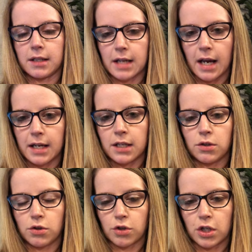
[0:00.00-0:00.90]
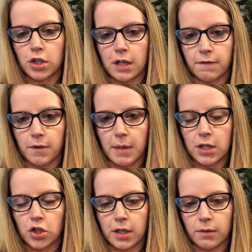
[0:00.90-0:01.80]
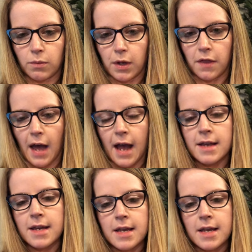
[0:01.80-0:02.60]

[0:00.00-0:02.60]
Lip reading: diet and nutrition information with that.